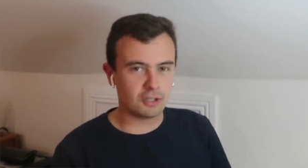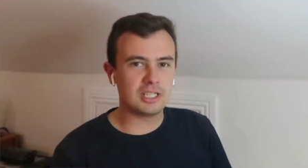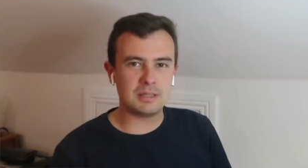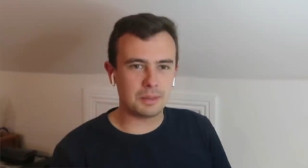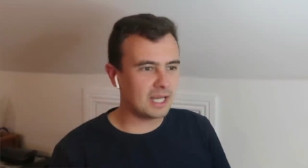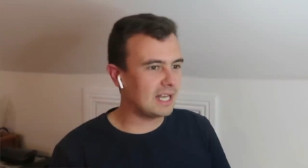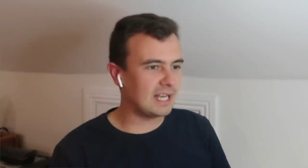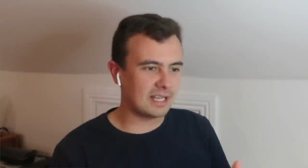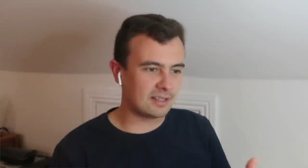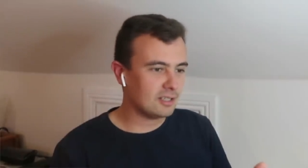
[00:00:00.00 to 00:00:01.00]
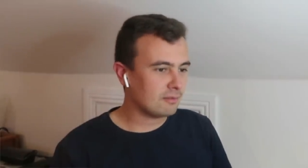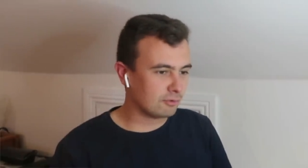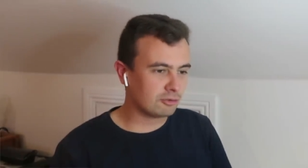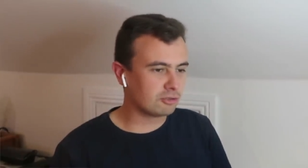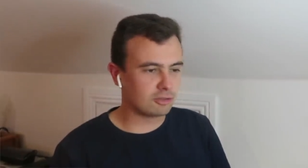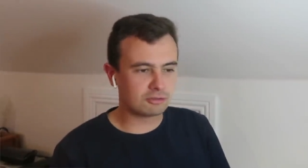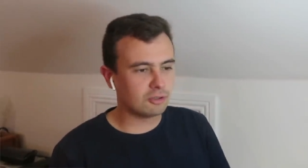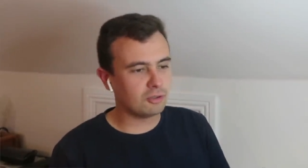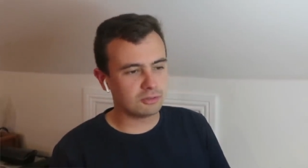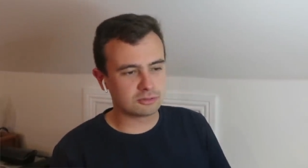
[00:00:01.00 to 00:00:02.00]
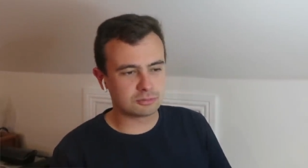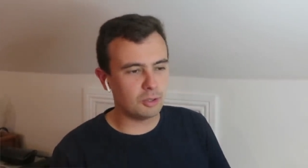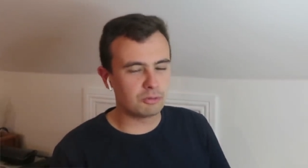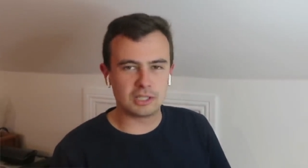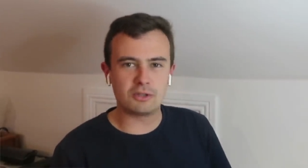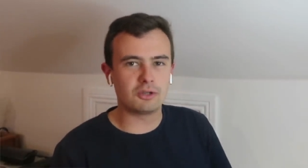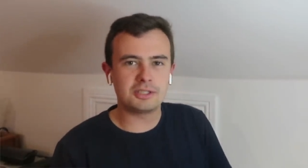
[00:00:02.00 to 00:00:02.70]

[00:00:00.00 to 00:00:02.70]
Tully Beg, Frontal Assault, Smoking Gun.